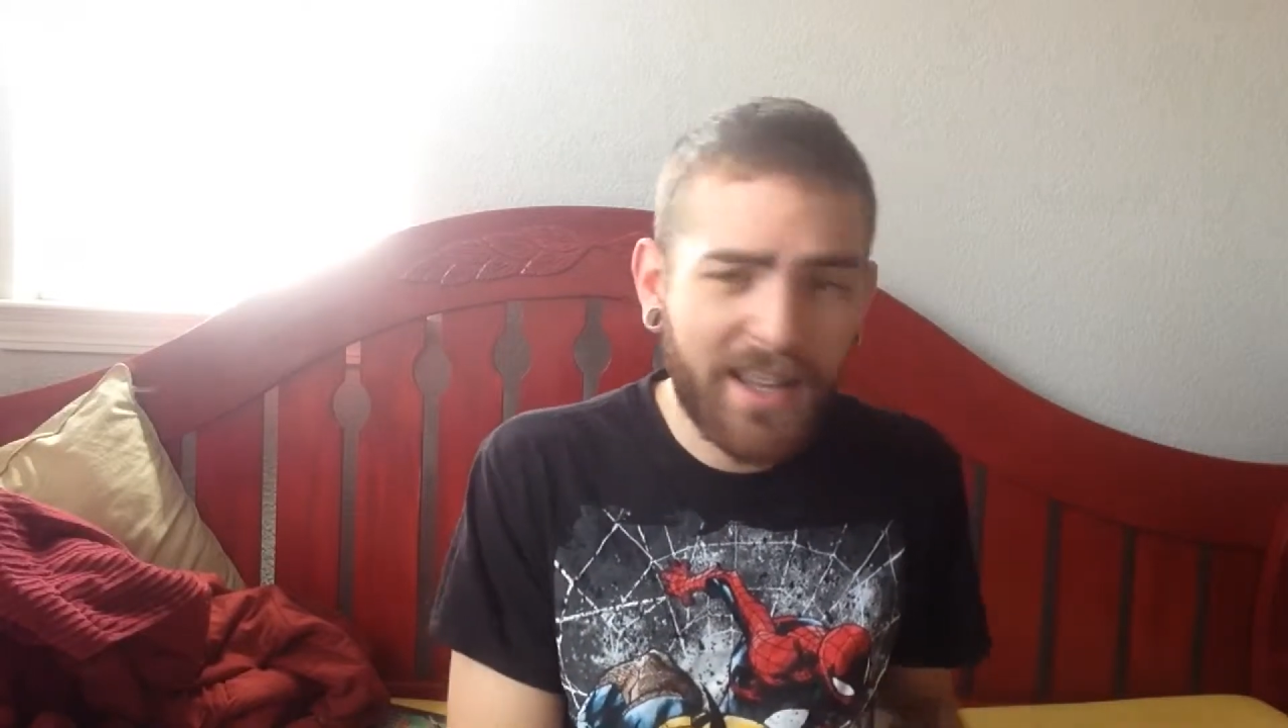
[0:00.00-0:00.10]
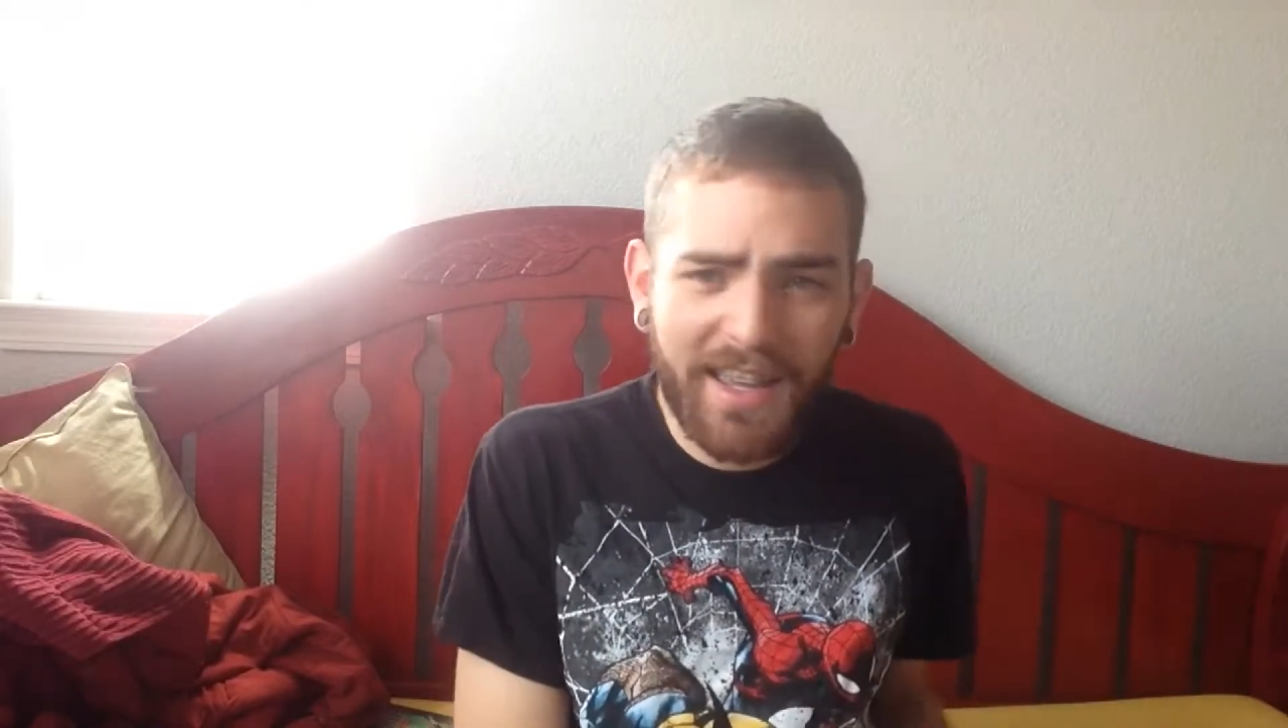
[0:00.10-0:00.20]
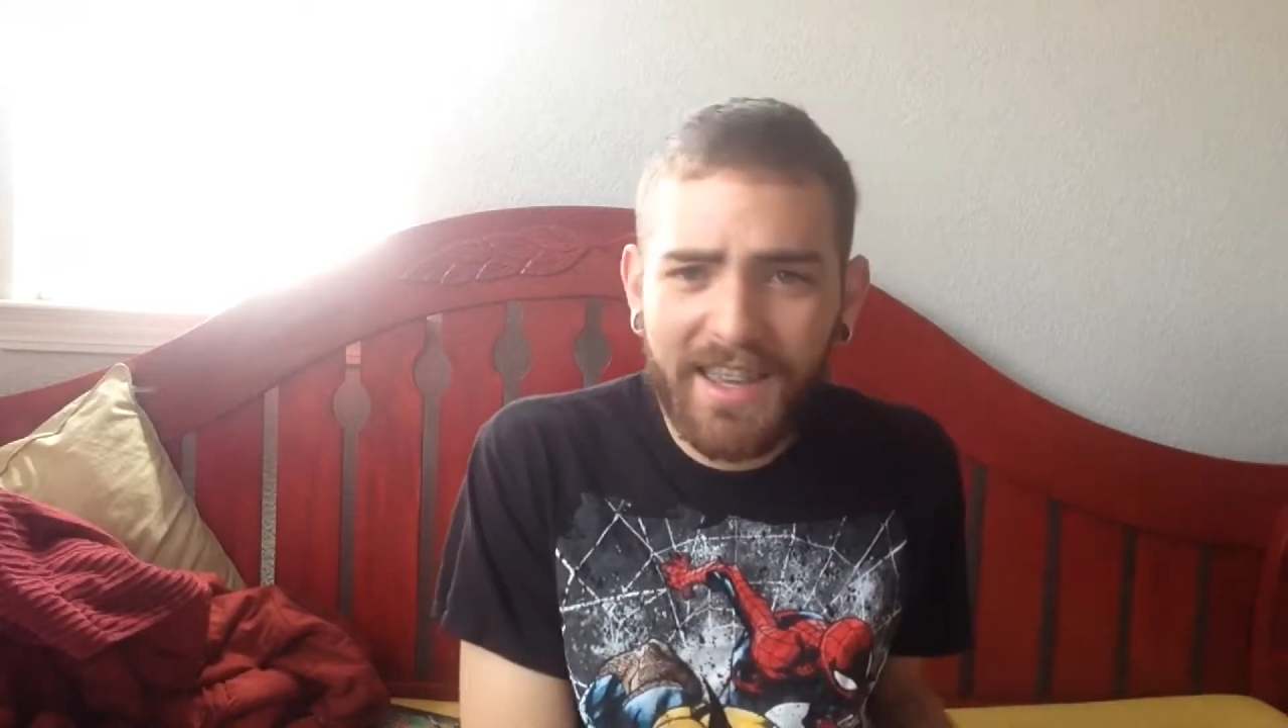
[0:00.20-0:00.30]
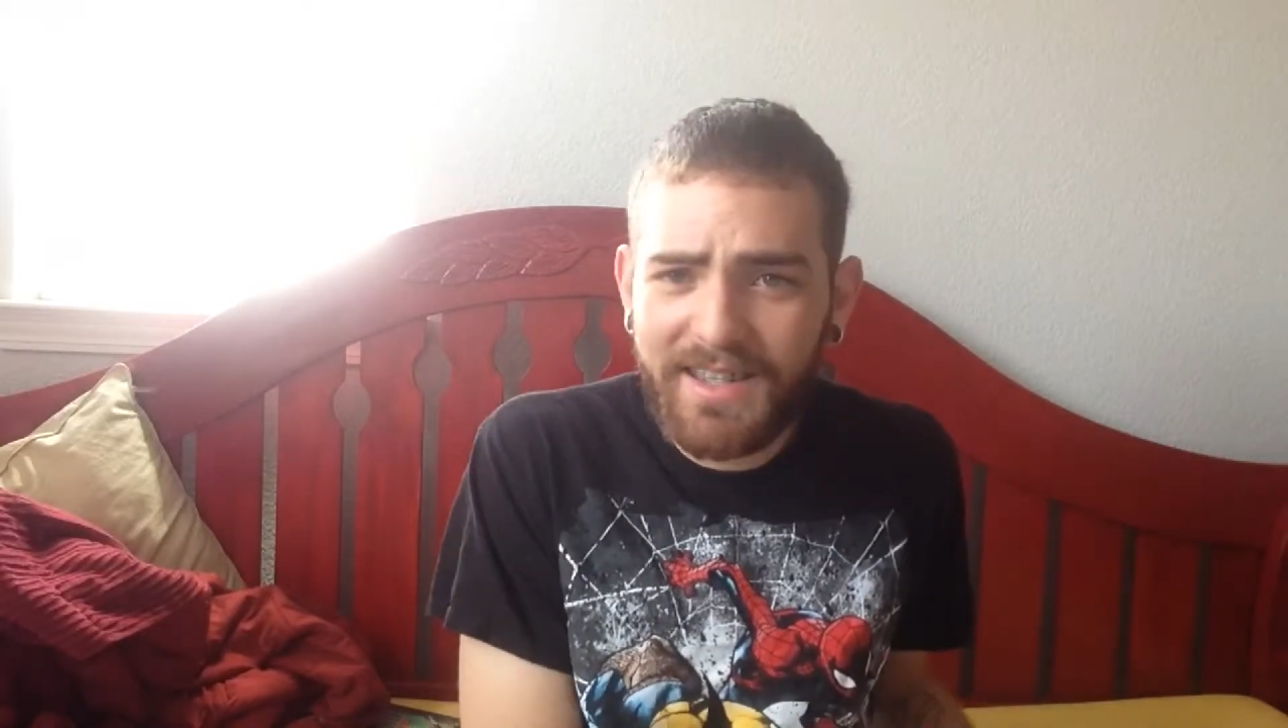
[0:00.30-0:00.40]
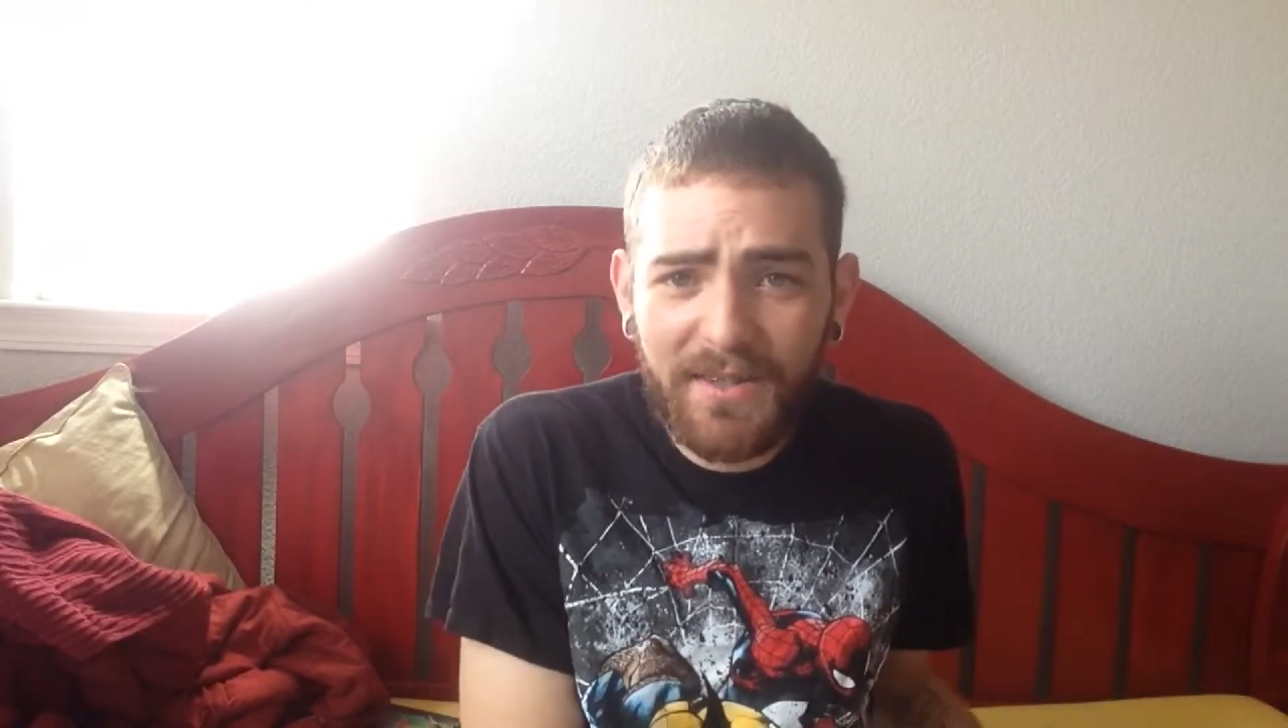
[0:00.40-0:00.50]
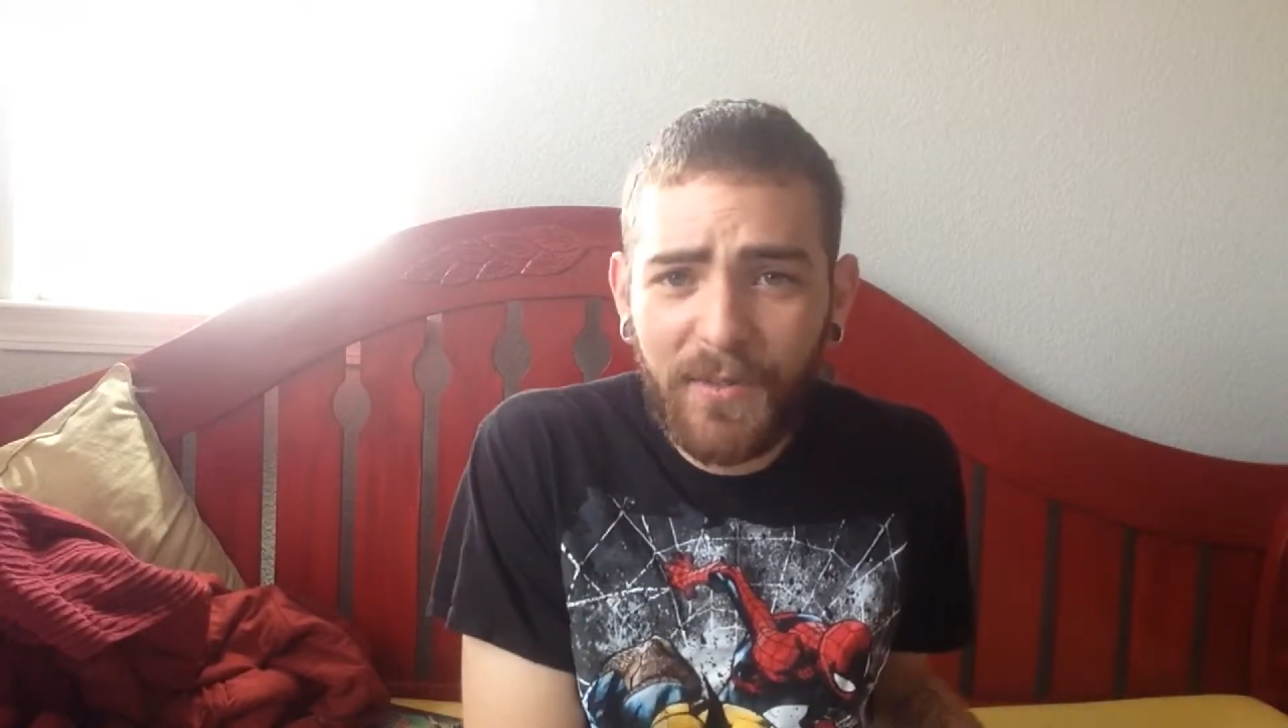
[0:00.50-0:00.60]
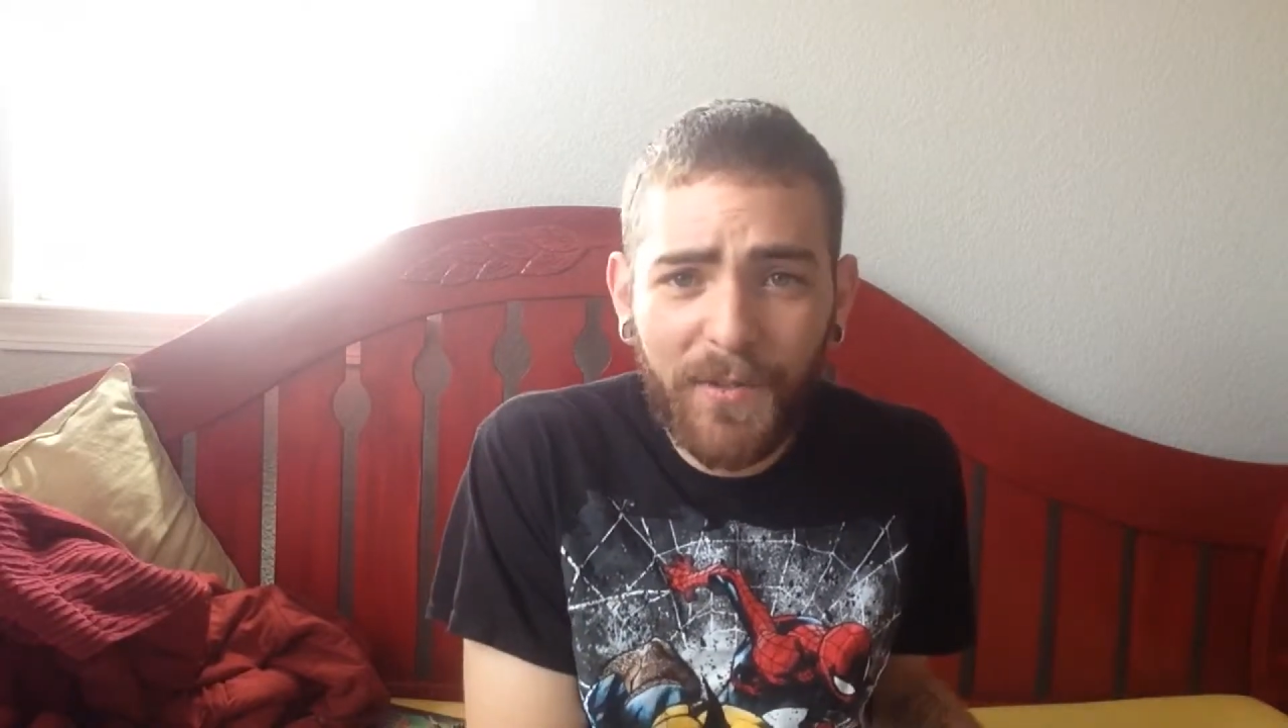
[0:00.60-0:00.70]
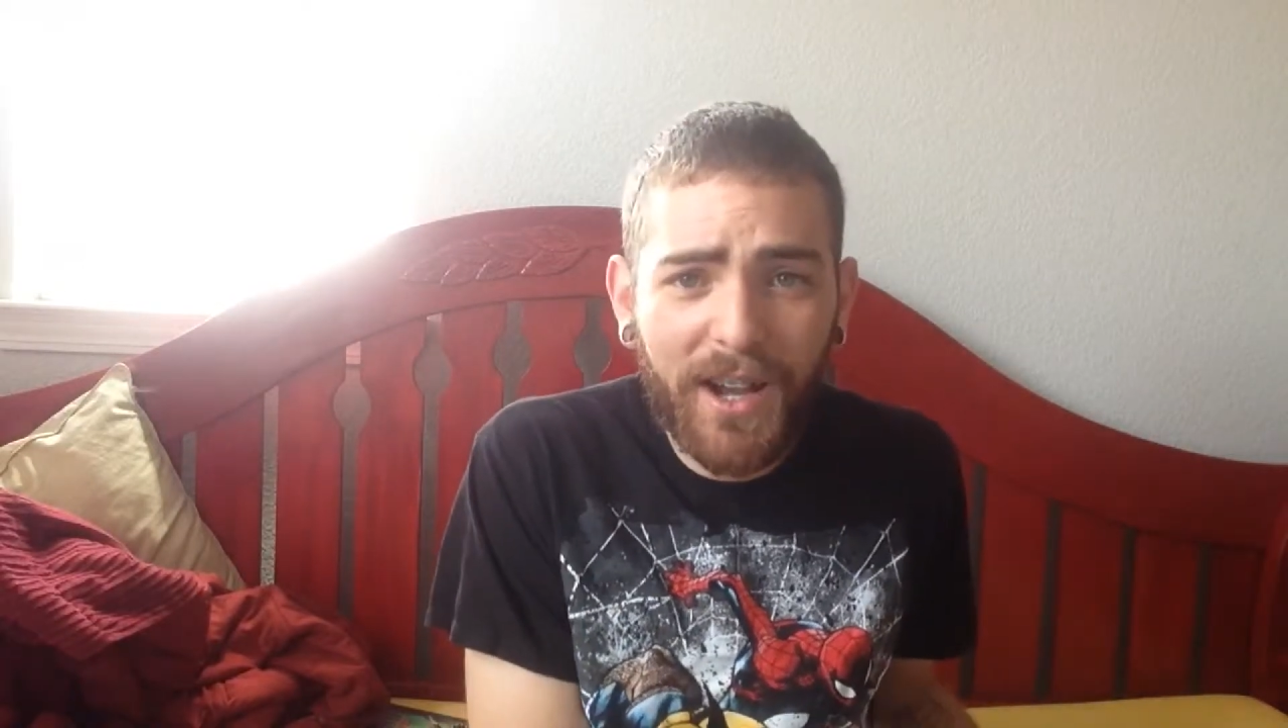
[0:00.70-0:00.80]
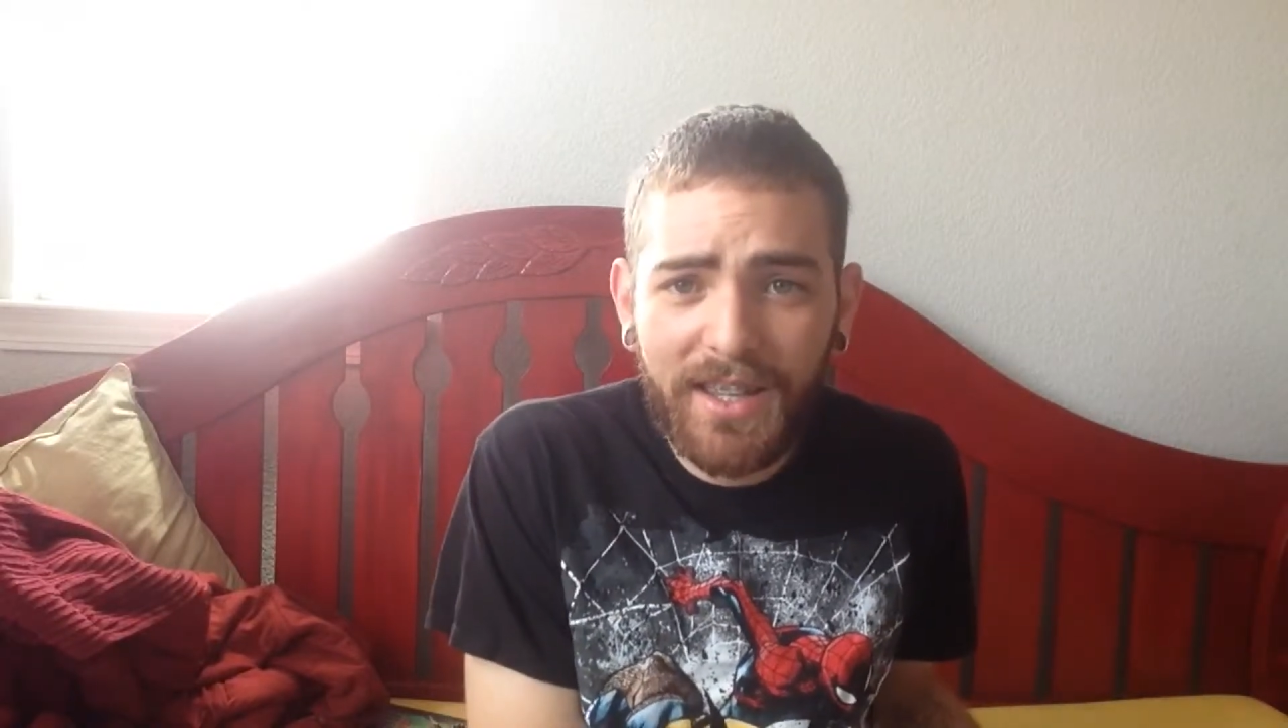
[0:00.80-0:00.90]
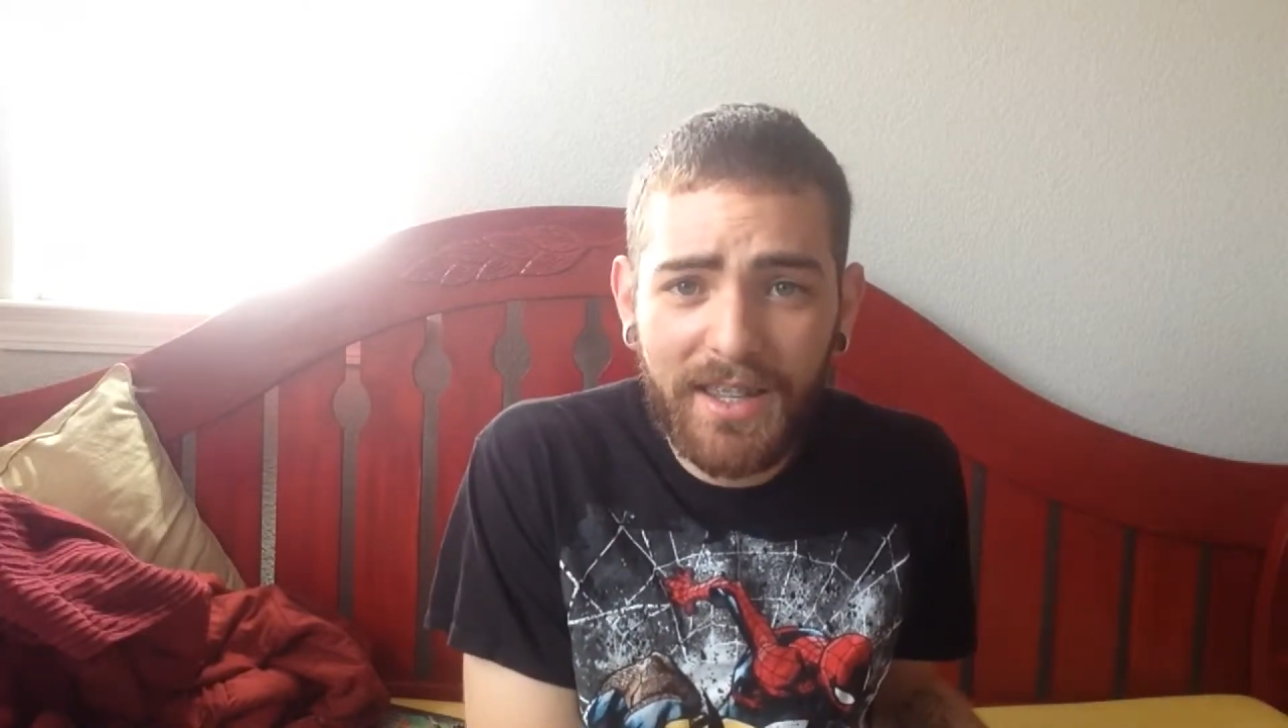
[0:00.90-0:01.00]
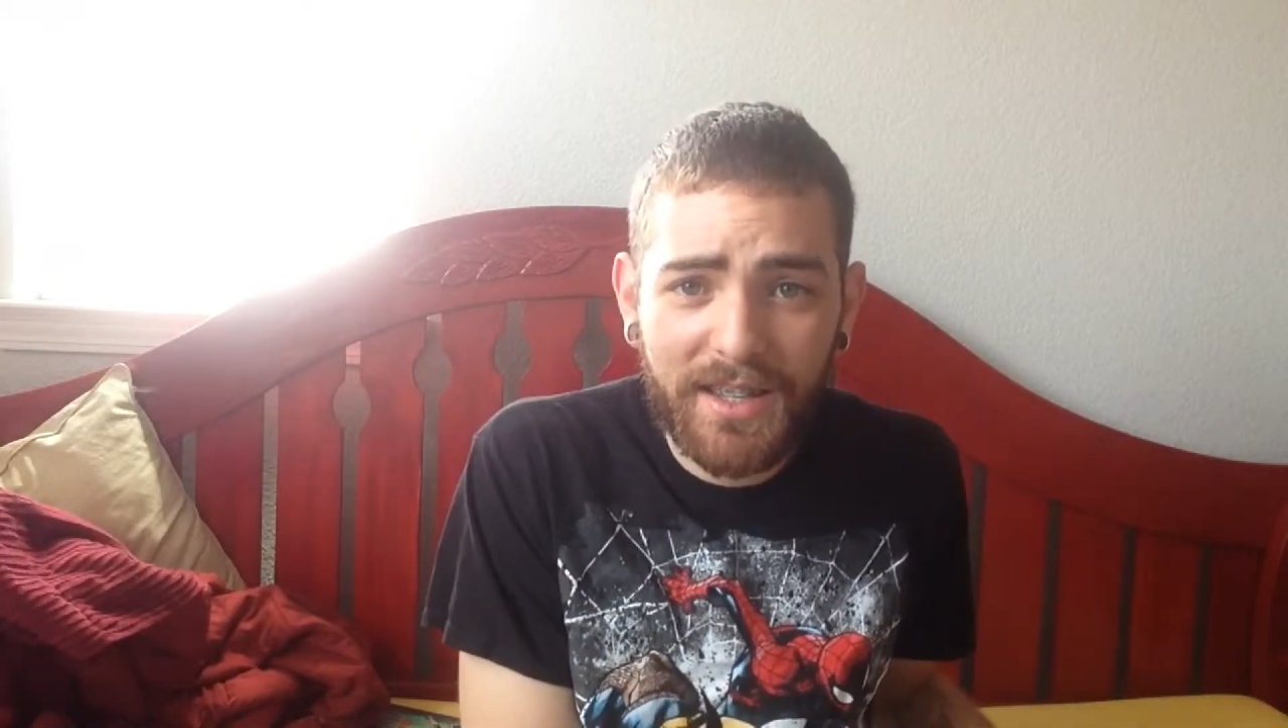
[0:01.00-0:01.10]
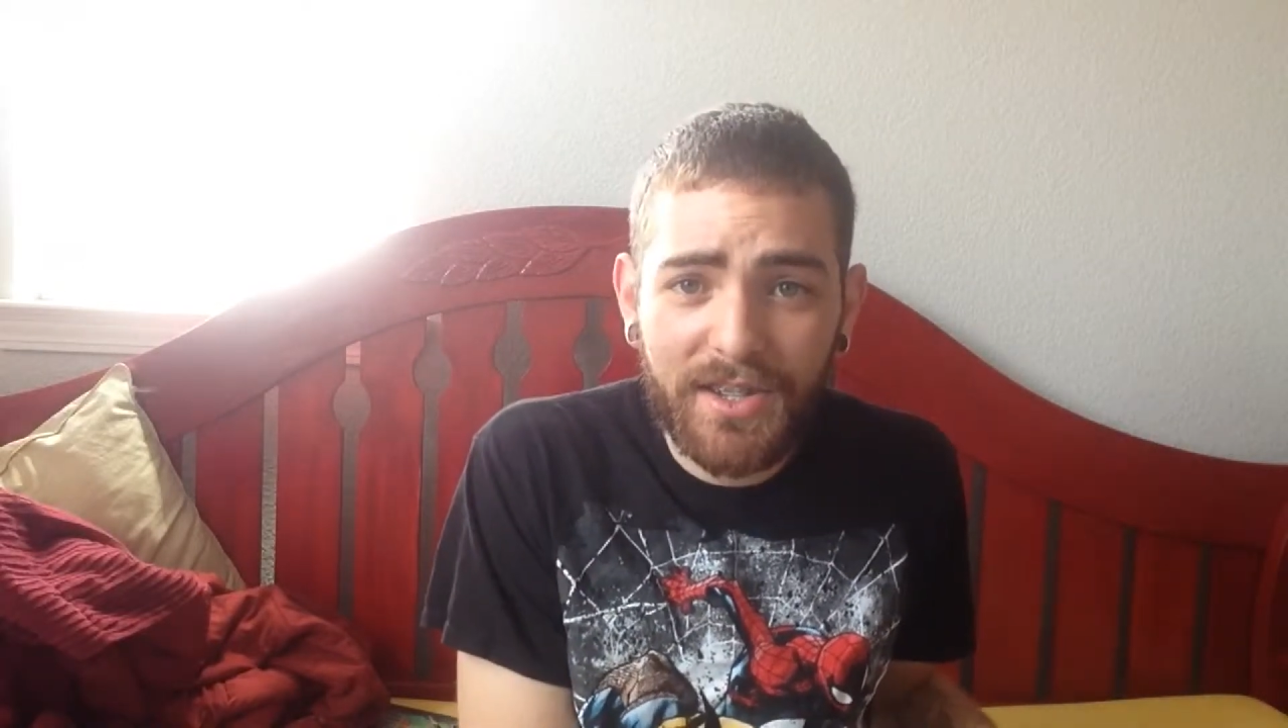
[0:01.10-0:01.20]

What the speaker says: he's in fucking